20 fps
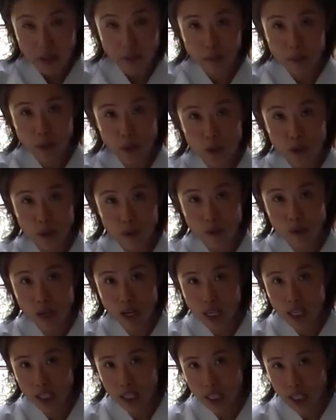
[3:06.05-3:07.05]
put your
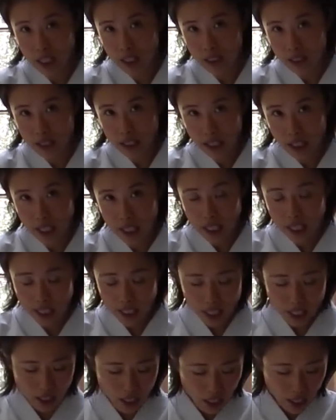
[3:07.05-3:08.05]
right hand in
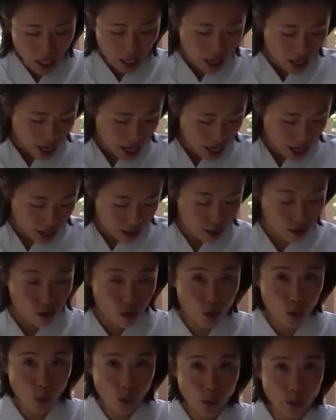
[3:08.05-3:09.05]
here and the
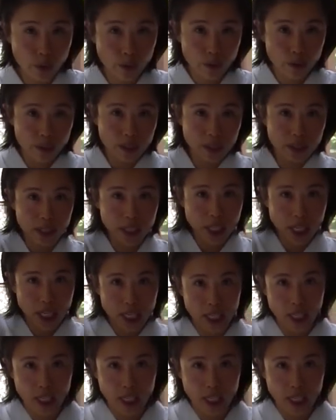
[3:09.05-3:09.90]
sword on this side,